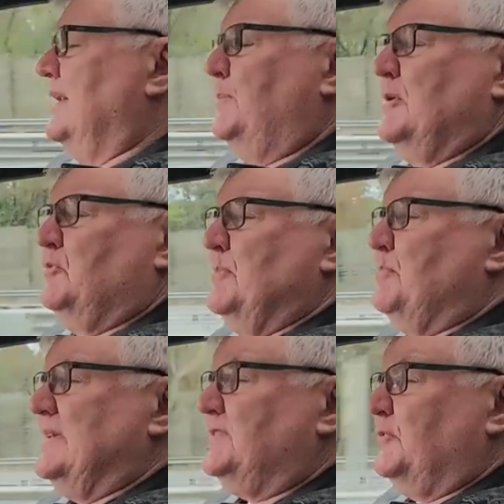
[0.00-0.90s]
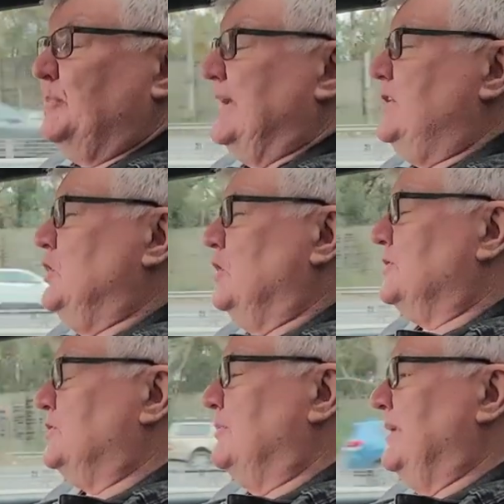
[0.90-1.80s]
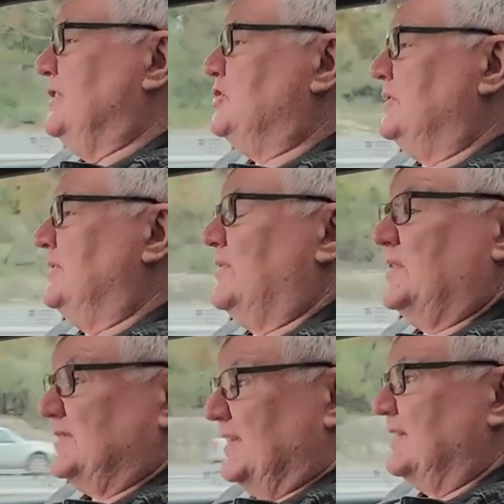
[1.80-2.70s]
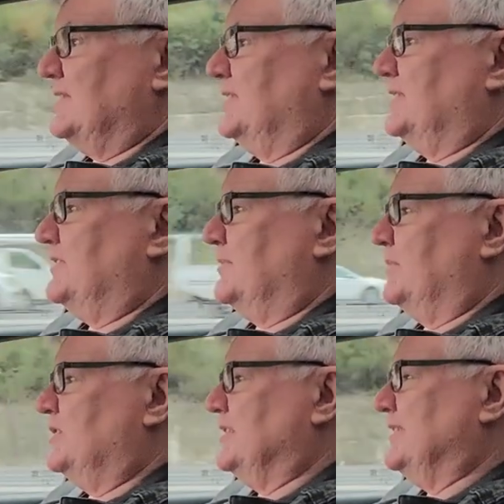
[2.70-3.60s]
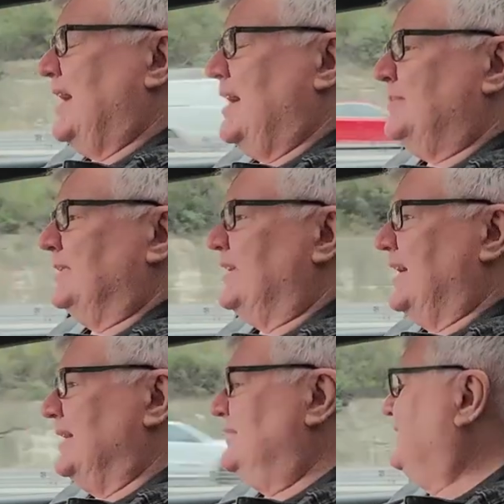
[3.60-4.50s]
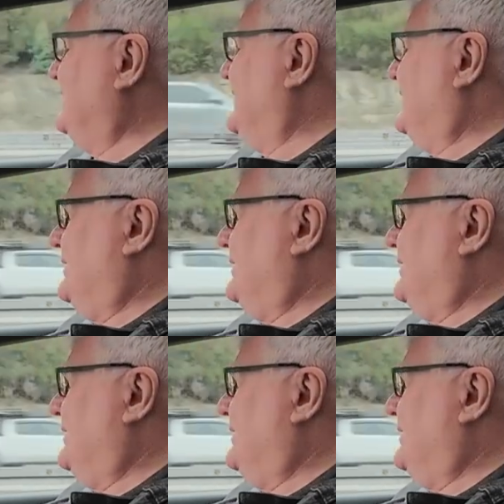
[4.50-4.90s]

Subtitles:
It'd be remiss of me not to mention the sound system, which is Harman Kardon,